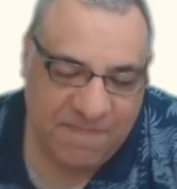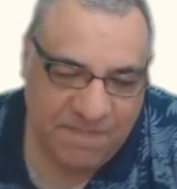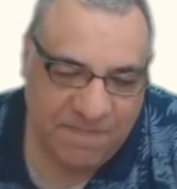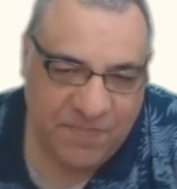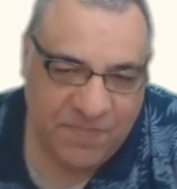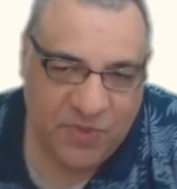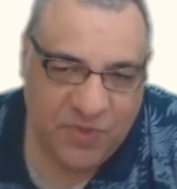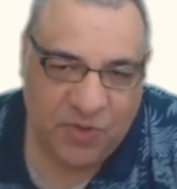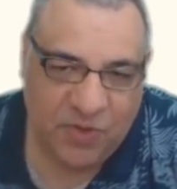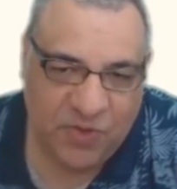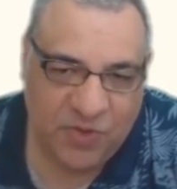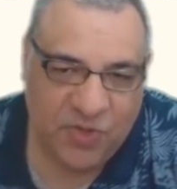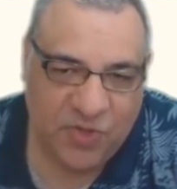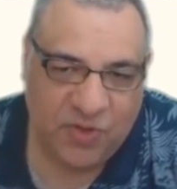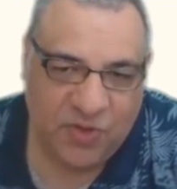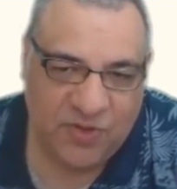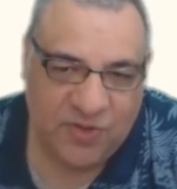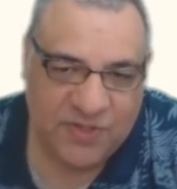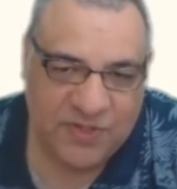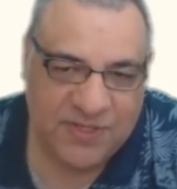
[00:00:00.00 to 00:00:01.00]

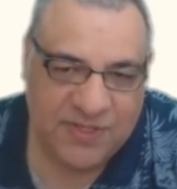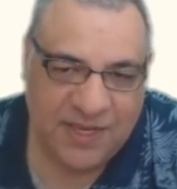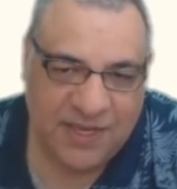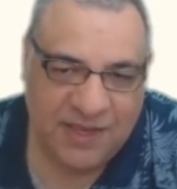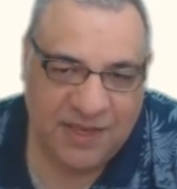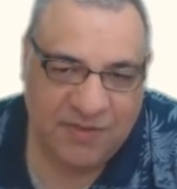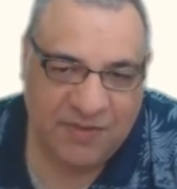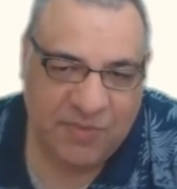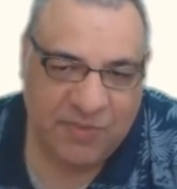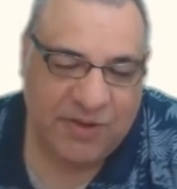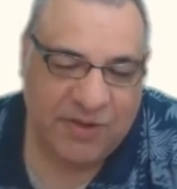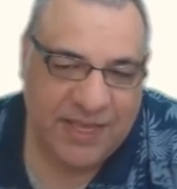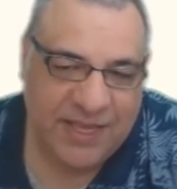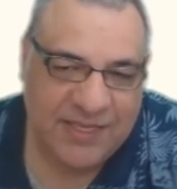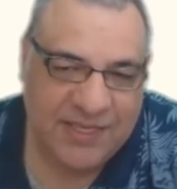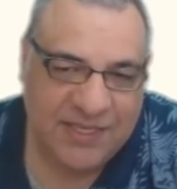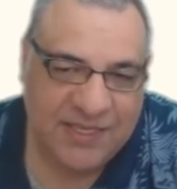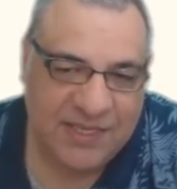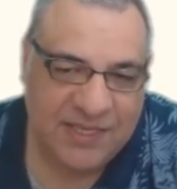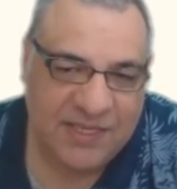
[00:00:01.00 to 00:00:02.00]
well,
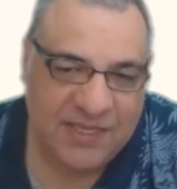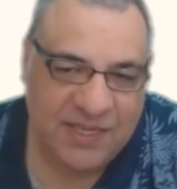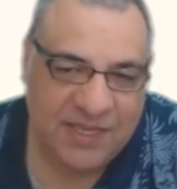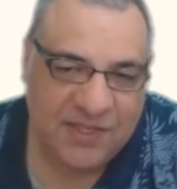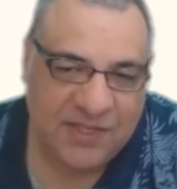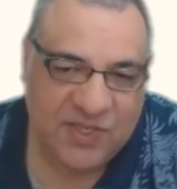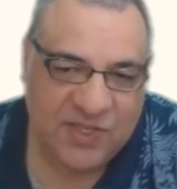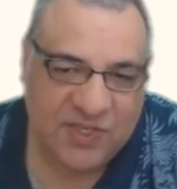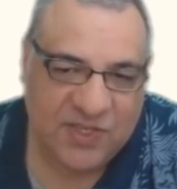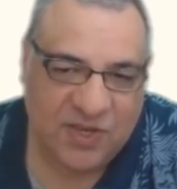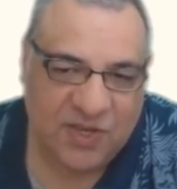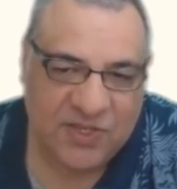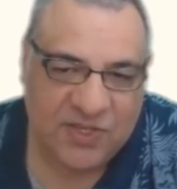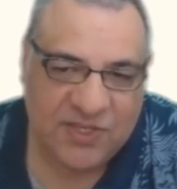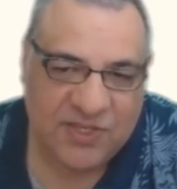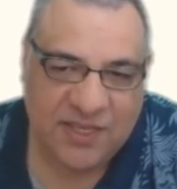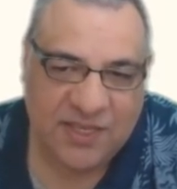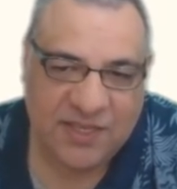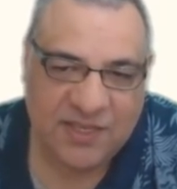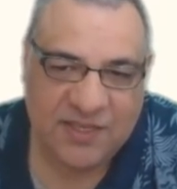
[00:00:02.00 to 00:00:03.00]
it's just a
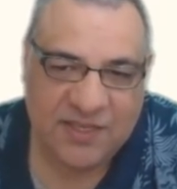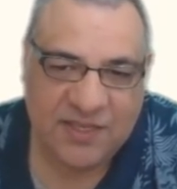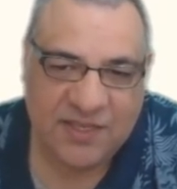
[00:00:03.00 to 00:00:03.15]
disaster,